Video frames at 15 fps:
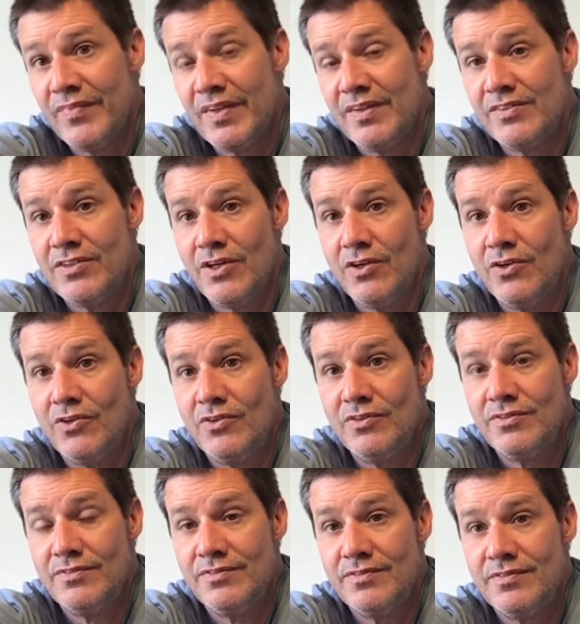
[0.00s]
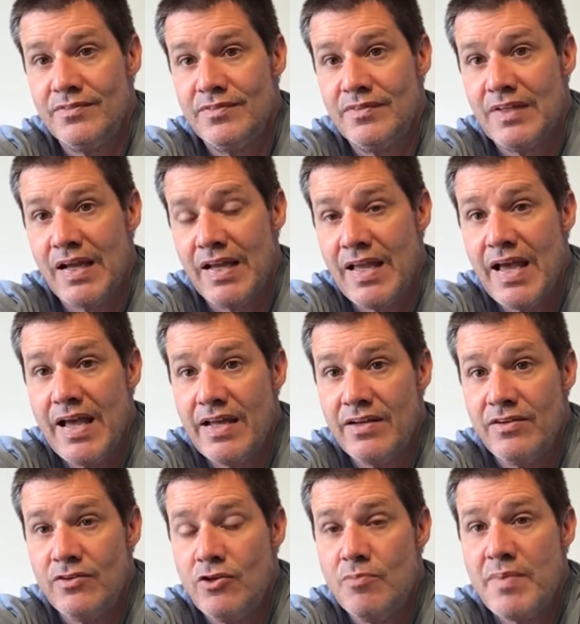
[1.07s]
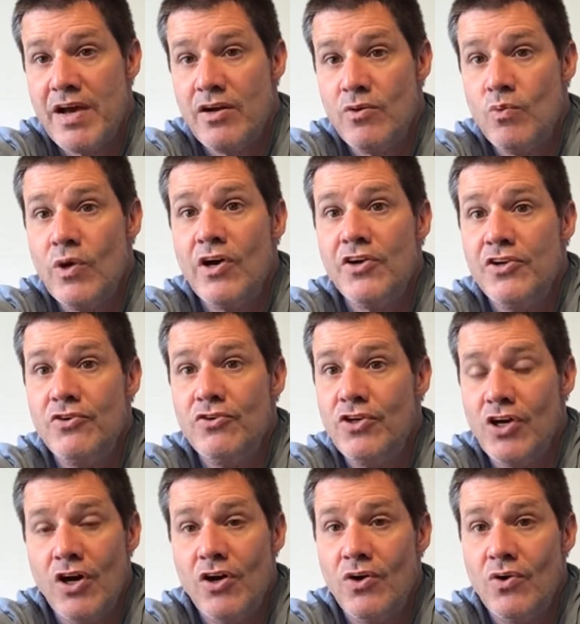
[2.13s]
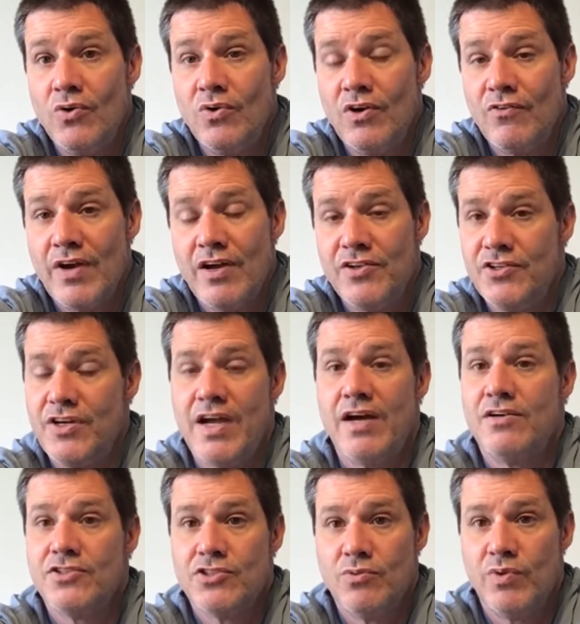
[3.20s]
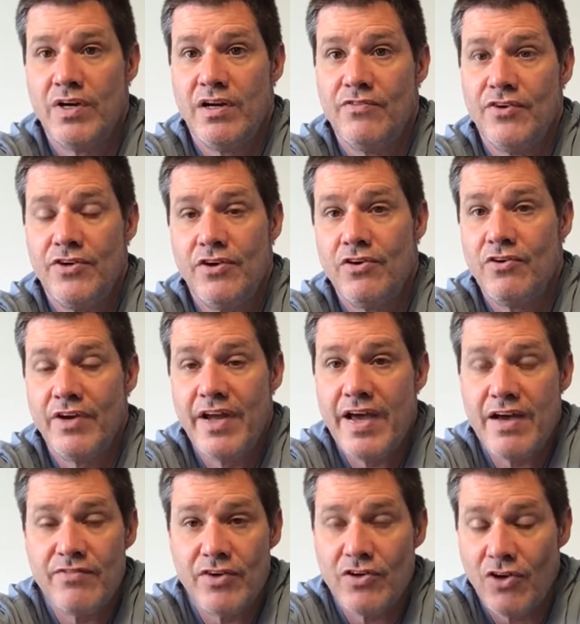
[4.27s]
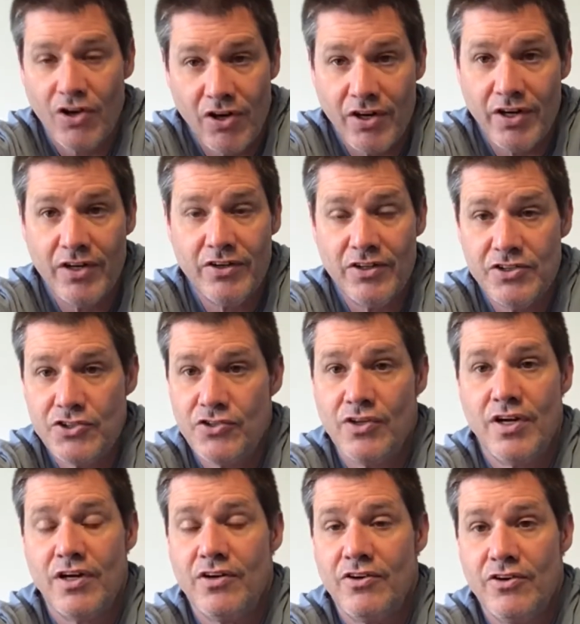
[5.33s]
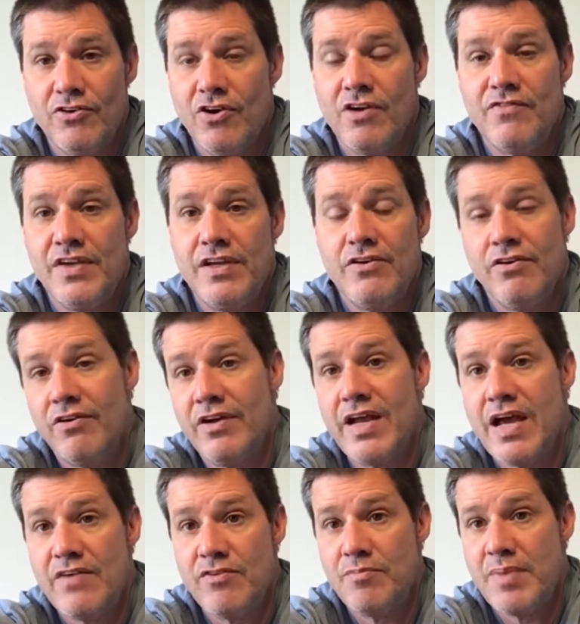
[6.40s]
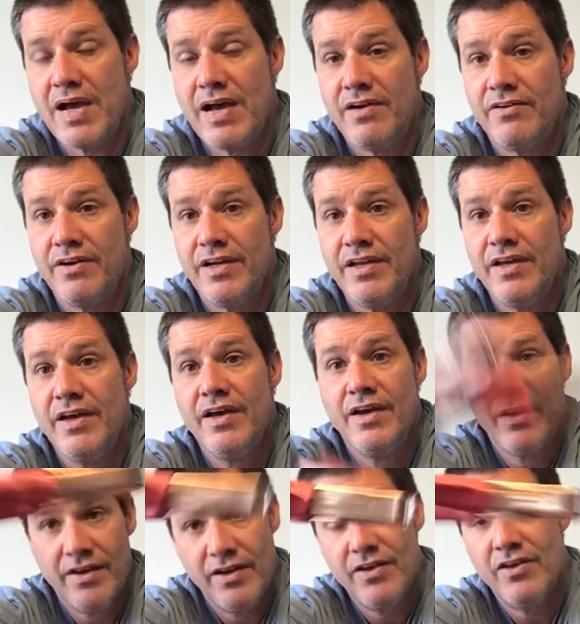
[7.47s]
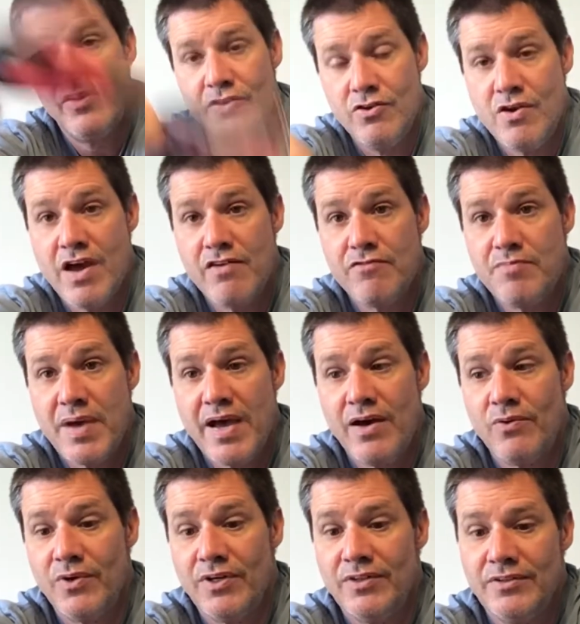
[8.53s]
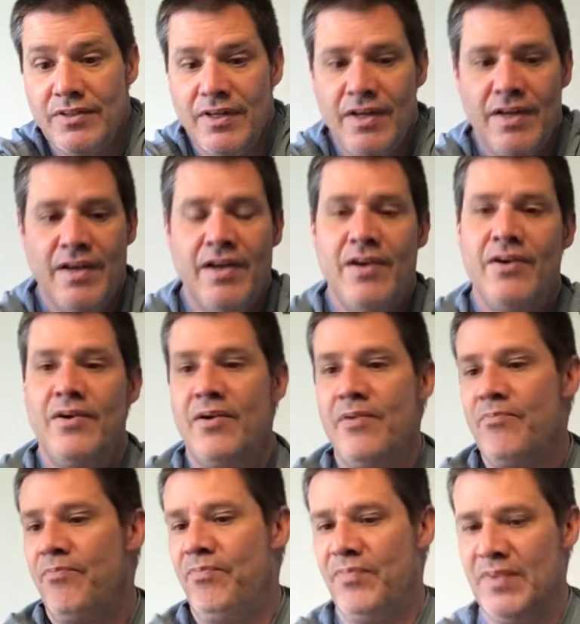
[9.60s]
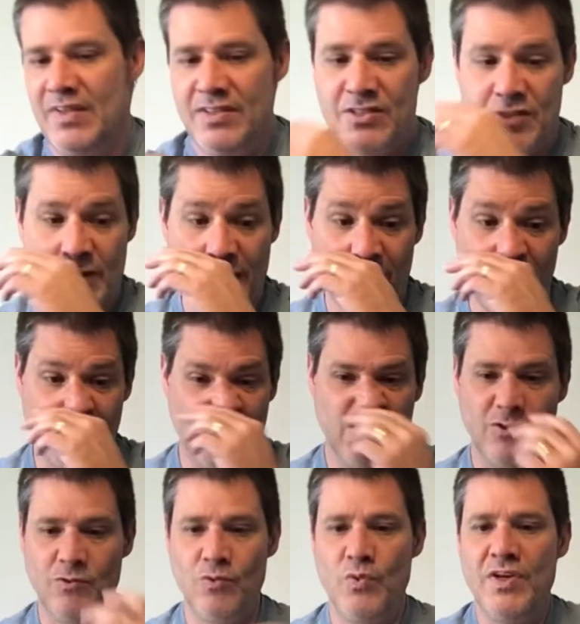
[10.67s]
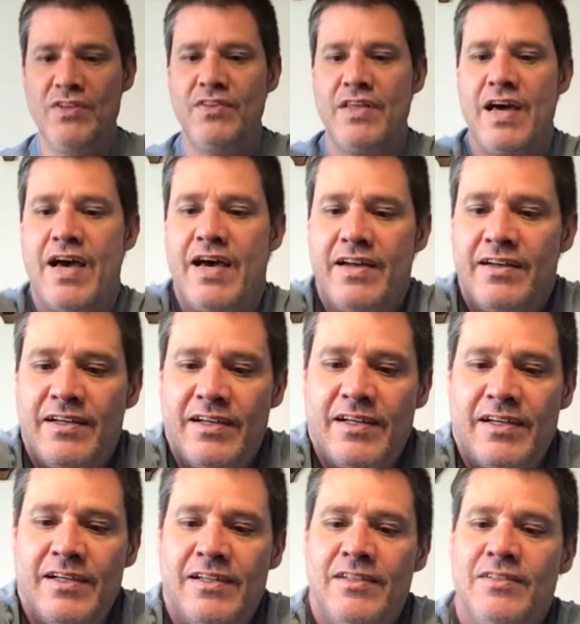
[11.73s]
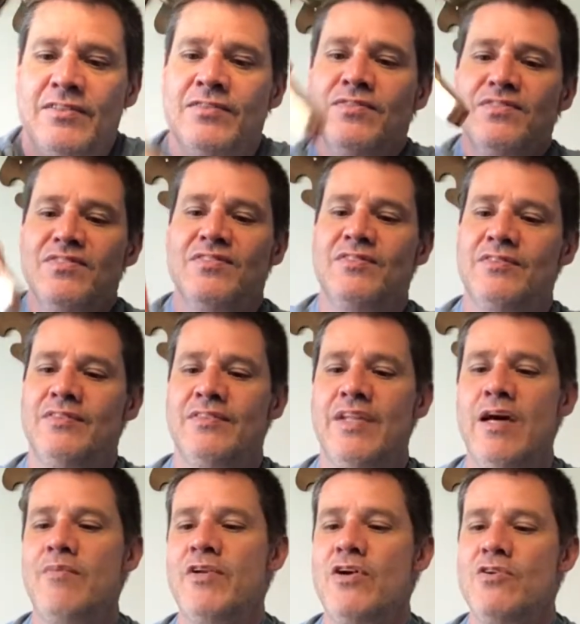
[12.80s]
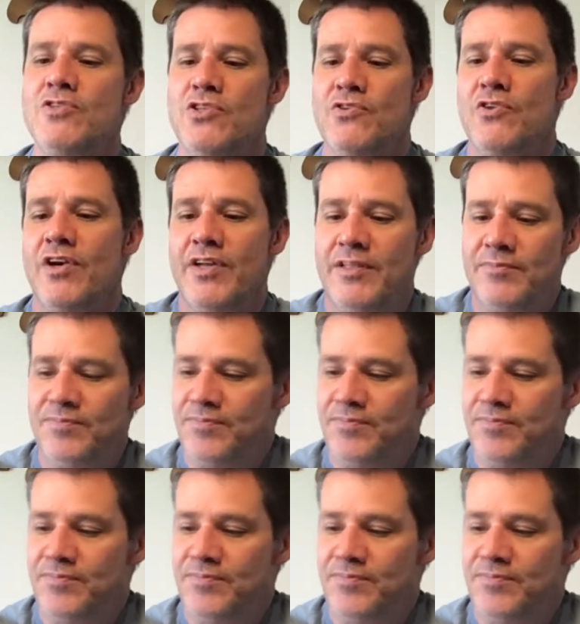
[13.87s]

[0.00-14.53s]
So, again, no matter where you go around your house or whatever, you're going to have a car or a truck or an RV. You're going to have a battery. You have power. So, with that, now my nose is running.